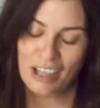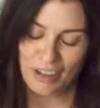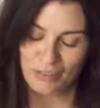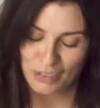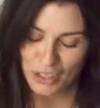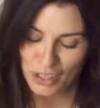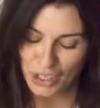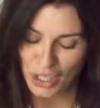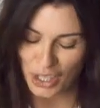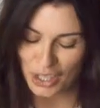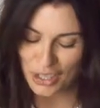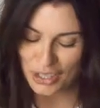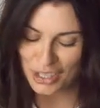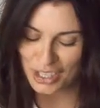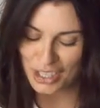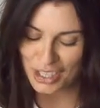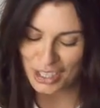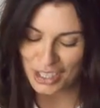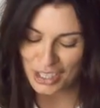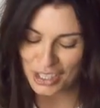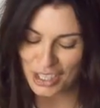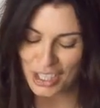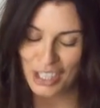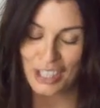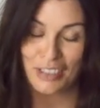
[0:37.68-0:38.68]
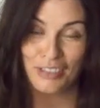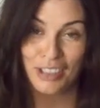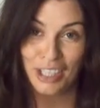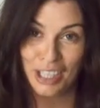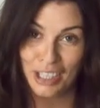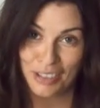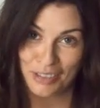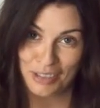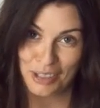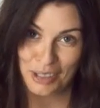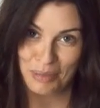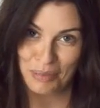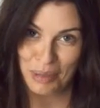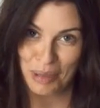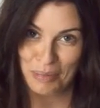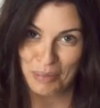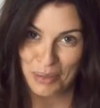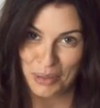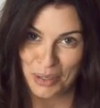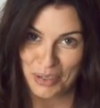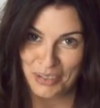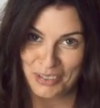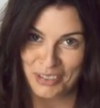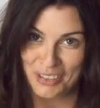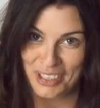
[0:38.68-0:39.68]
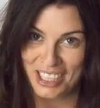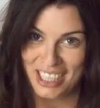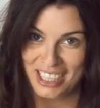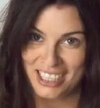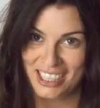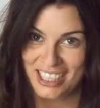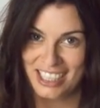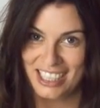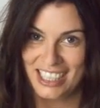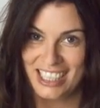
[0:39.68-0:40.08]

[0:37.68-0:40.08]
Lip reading: I've chosen to give a gift to my boyfriend